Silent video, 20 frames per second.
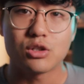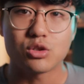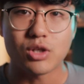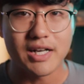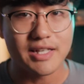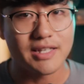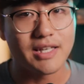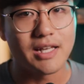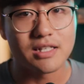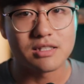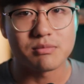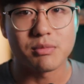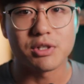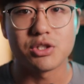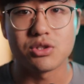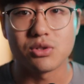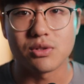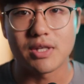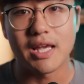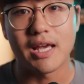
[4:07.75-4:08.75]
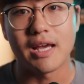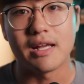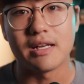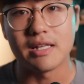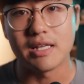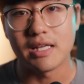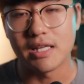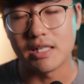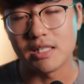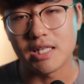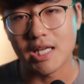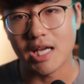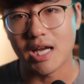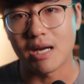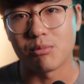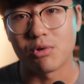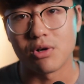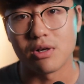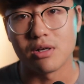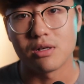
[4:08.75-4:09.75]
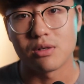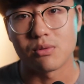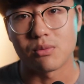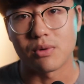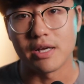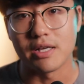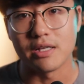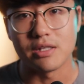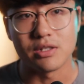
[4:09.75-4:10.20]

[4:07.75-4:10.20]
try to get as much as you can in camera, right?